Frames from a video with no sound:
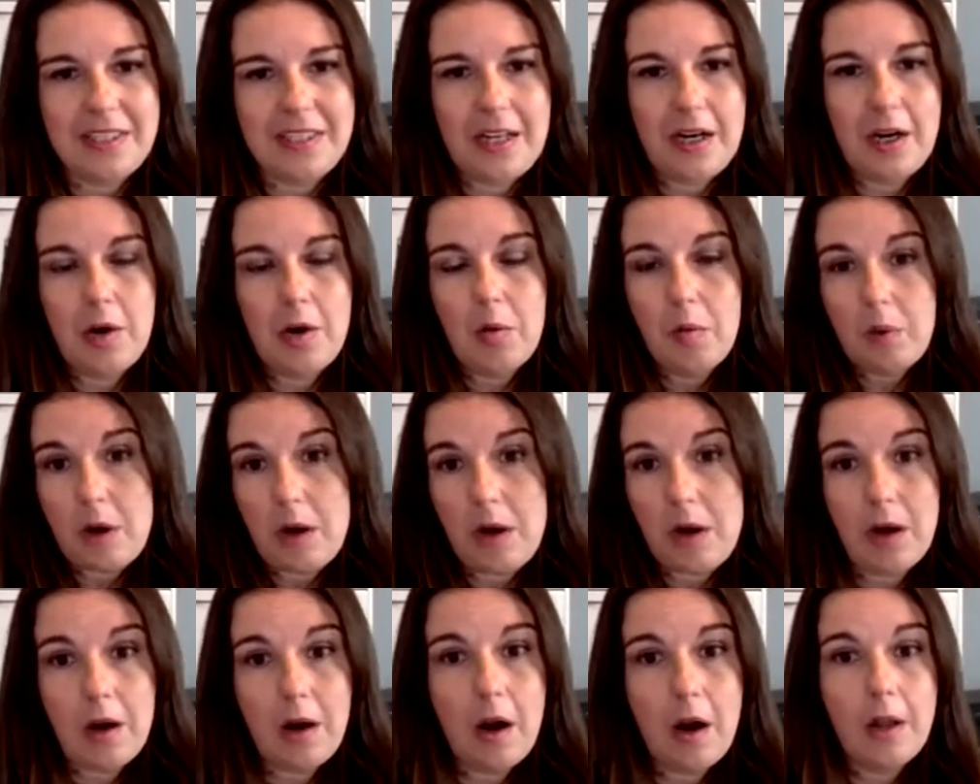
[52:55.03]
There
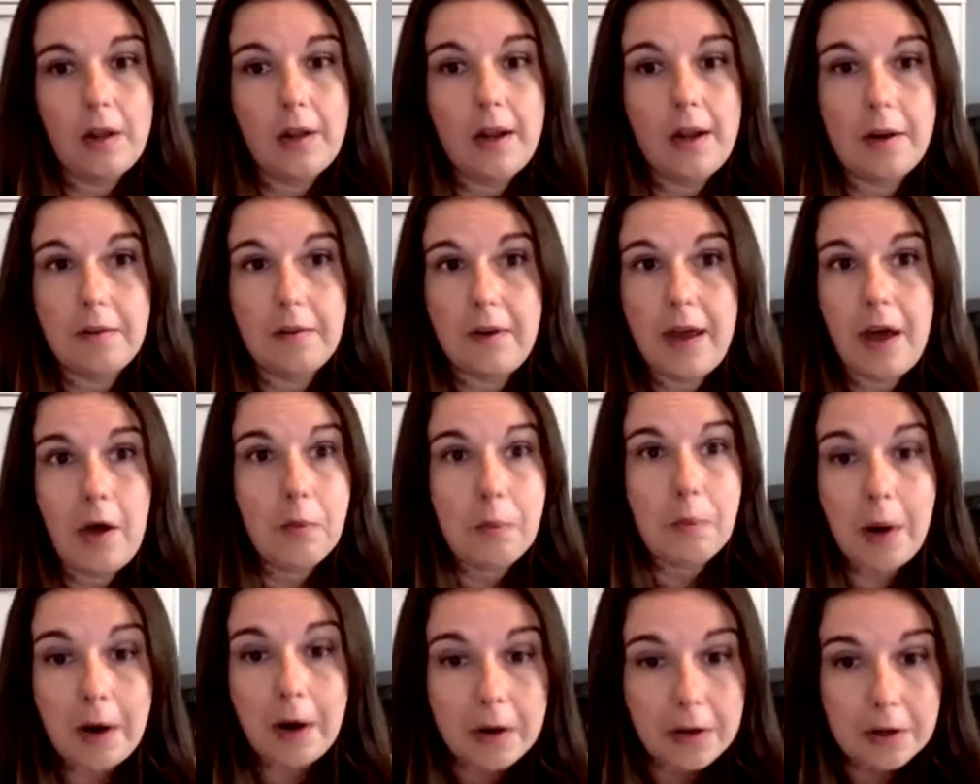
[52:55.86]
were a lot of health
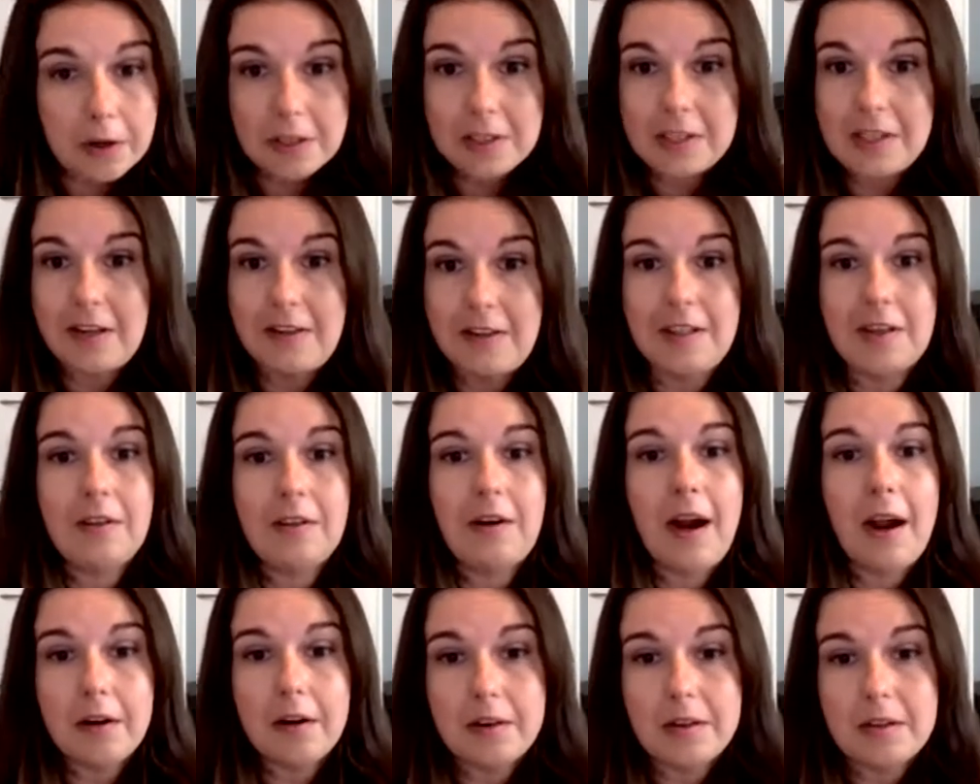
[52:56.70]
partners on the
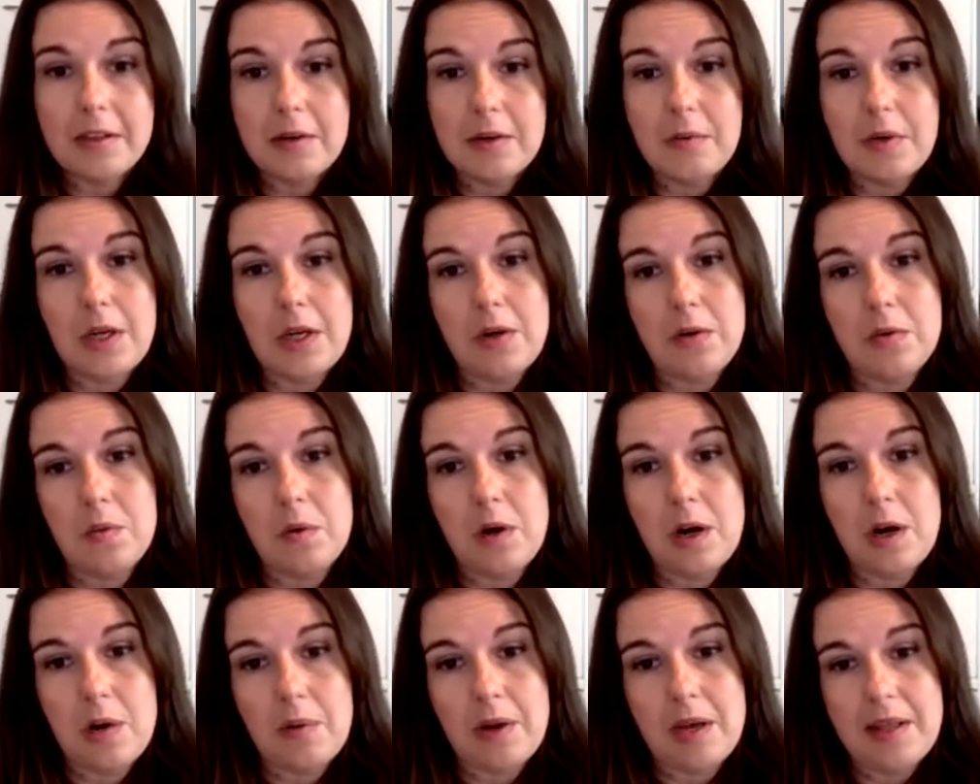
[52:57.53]
ground that we could
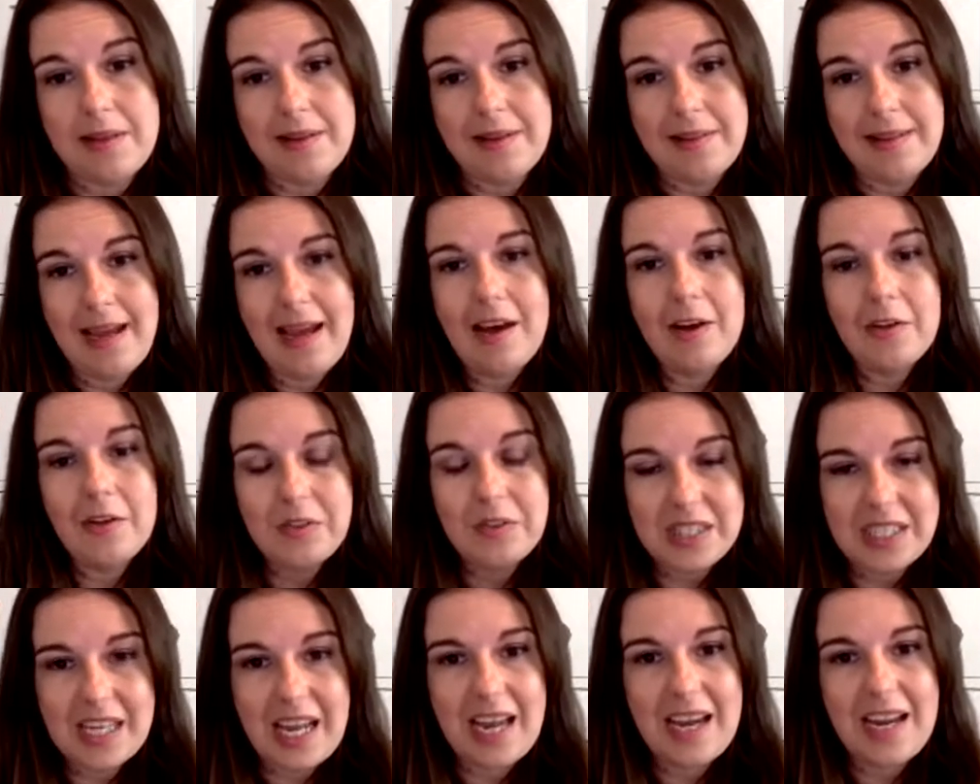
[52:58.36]
work with on the health
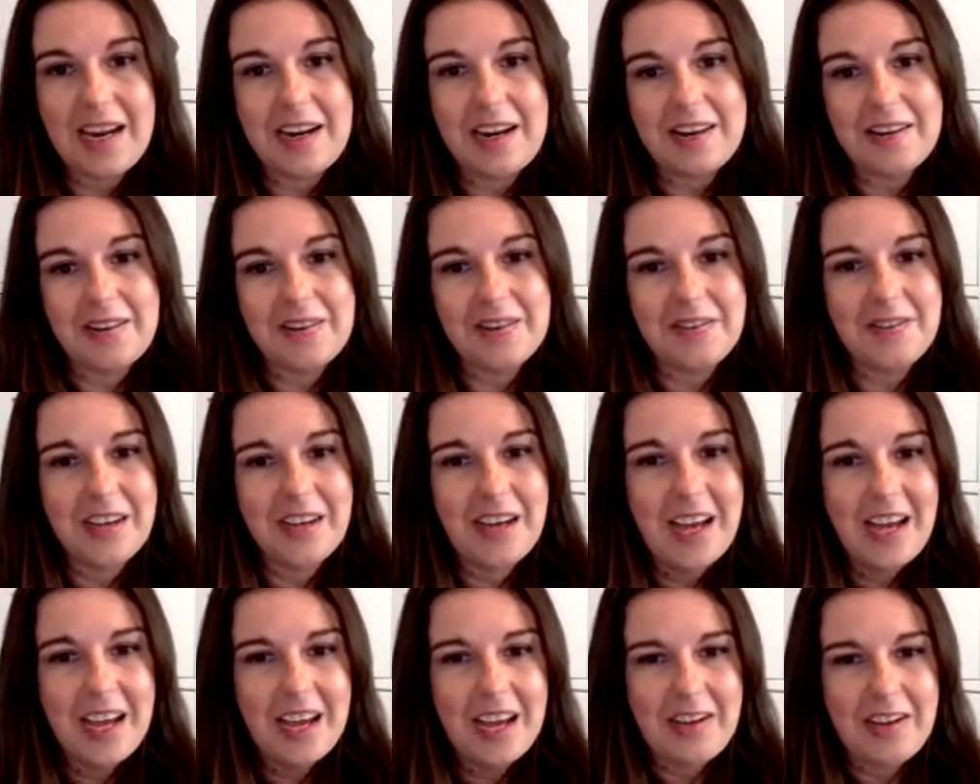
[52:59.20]
side of
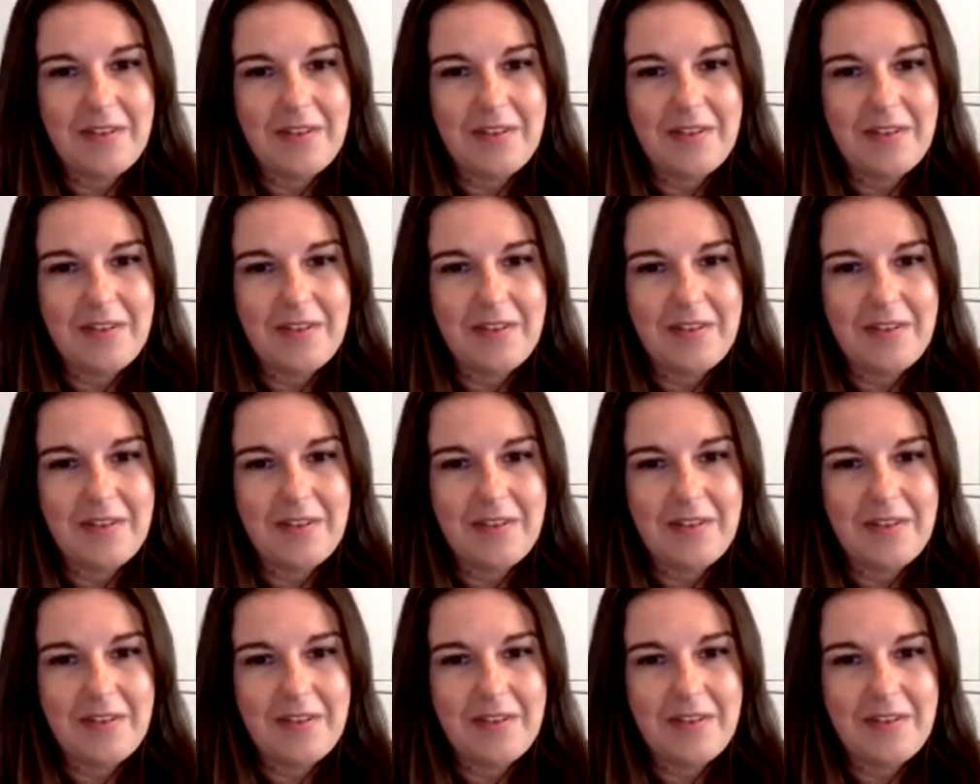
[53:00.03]
mm-hmm.